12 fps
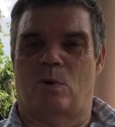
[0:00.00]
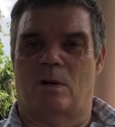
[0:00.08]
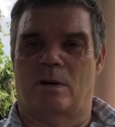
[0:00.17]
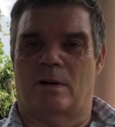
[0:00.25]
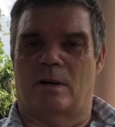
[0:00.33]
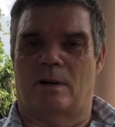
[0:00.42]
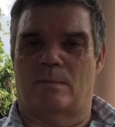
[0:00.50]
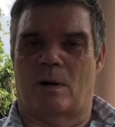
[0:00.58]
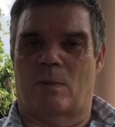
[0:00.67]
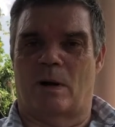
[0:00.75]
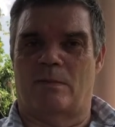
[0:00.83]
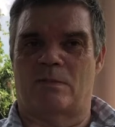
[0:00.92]
work at my
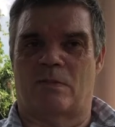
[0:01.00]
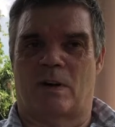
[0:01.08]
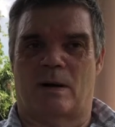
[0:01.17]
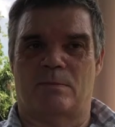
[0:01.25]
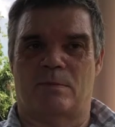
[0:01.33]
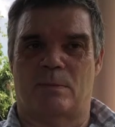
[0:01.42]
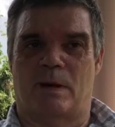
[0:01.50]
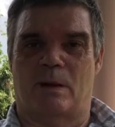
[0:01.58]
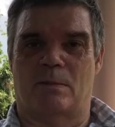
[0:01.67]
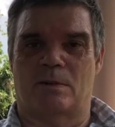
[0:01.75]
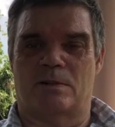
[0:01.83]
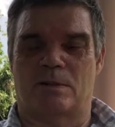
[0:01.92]
wife's farm to be
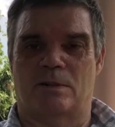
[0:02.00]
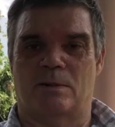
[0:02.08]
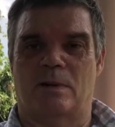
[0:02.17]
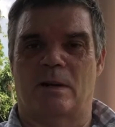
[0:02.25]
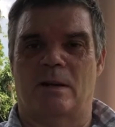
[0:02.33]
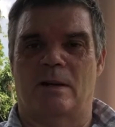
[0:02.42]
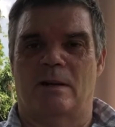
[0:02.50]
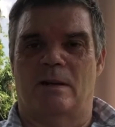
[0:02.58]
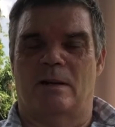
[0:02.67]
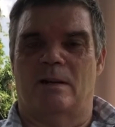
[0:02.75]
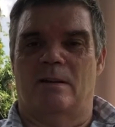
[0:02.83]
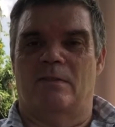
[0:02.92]
able to
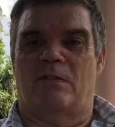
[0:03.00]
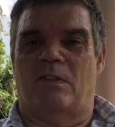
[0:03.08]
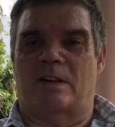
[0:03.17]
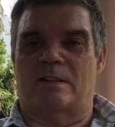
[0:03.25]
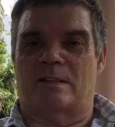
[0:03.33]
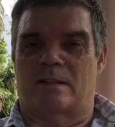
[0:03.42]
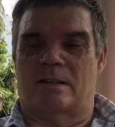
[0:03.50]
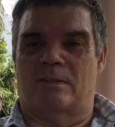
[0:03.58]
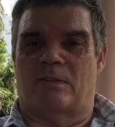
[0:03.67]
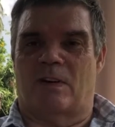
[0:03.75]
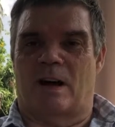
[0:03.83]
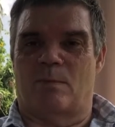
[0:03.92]
fix the
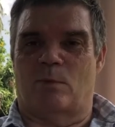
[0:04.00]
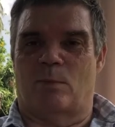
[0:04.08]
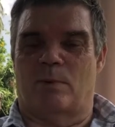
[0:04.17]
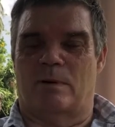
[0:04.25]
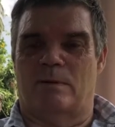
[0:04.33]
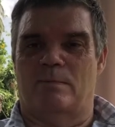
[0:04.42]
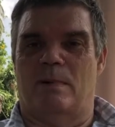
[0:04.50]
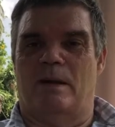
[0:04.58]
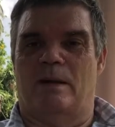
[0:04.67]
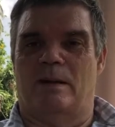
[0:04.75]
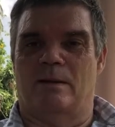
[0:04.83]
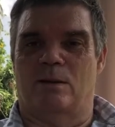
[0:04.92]
farm up and
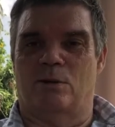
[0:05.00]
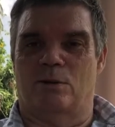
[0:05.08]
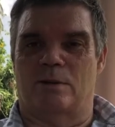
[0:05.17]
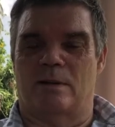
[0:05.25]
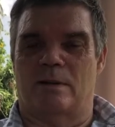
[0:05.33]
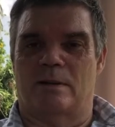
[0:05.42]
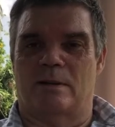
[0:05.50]
make it good.